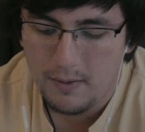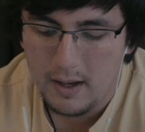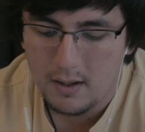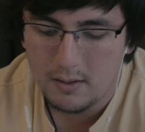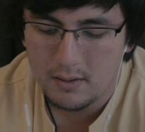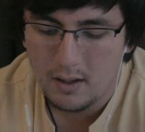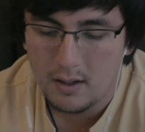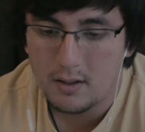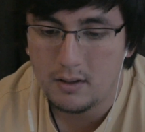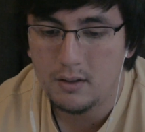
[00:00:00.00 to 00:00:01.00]
found
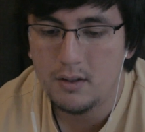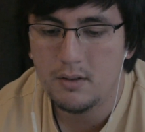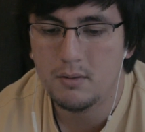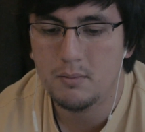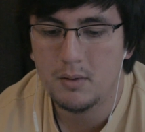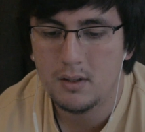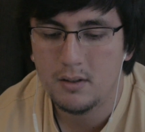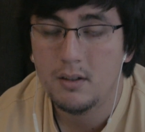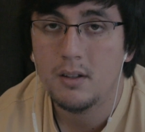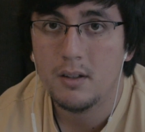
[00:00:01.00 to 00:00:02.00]
a Gloom
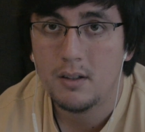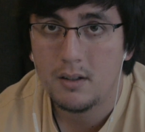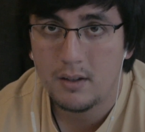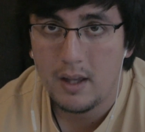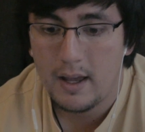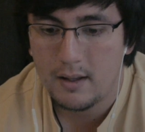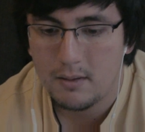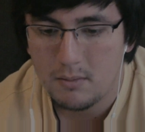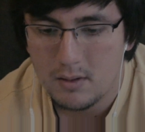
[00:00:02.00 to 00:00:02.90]
that